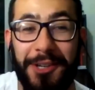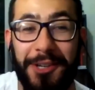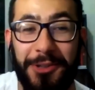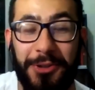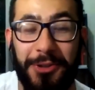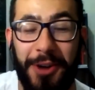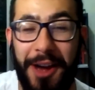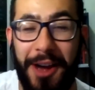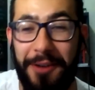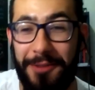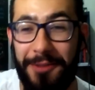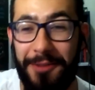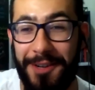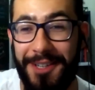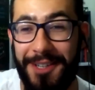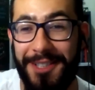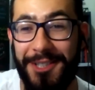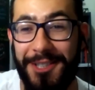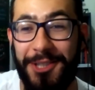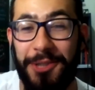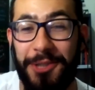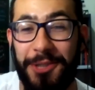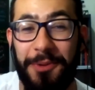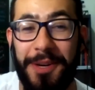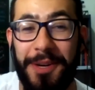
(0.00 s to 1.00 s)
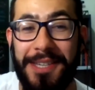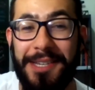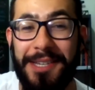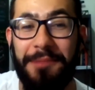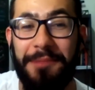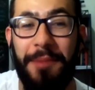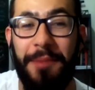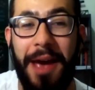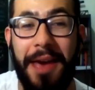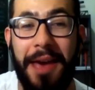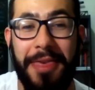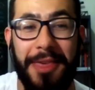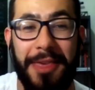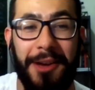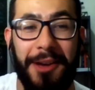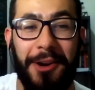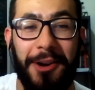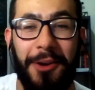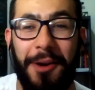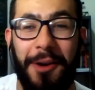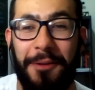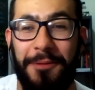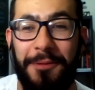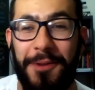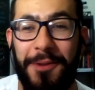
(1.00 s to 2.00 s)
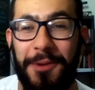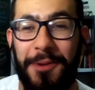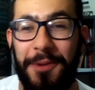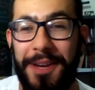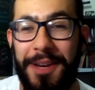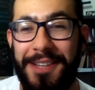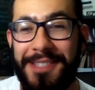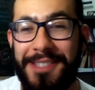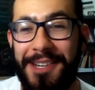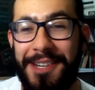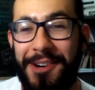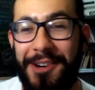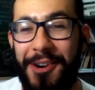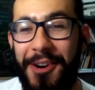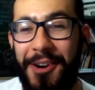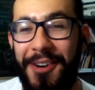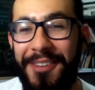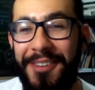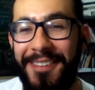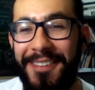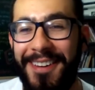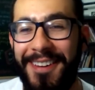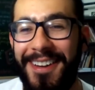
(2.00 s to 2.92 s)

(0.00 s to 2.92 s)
traveler. She was in Mexico a few weeks ago.